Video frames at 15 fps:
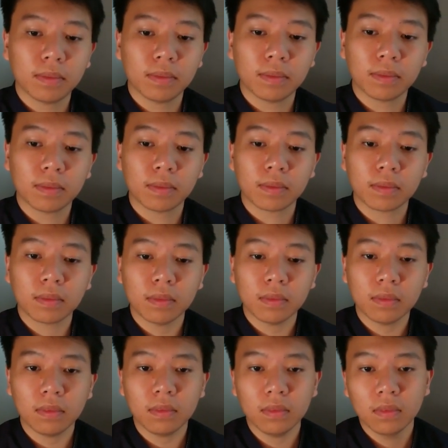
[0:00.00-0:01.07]

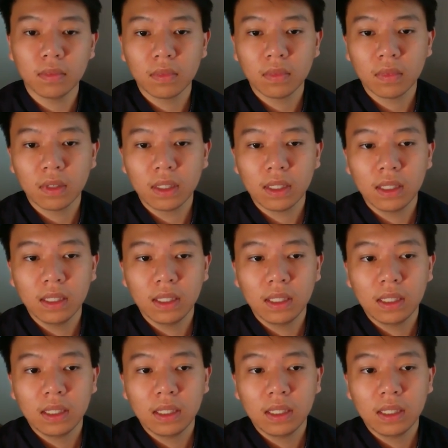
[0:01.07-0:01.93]
No one is speaking in this clip.